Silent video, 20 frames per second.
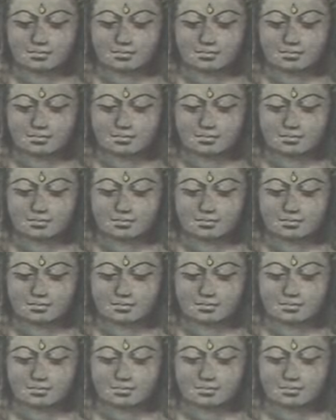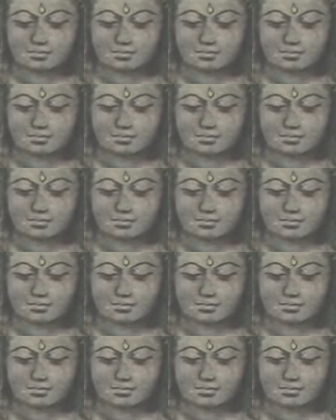
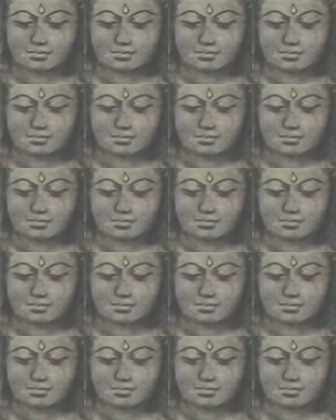[no speech]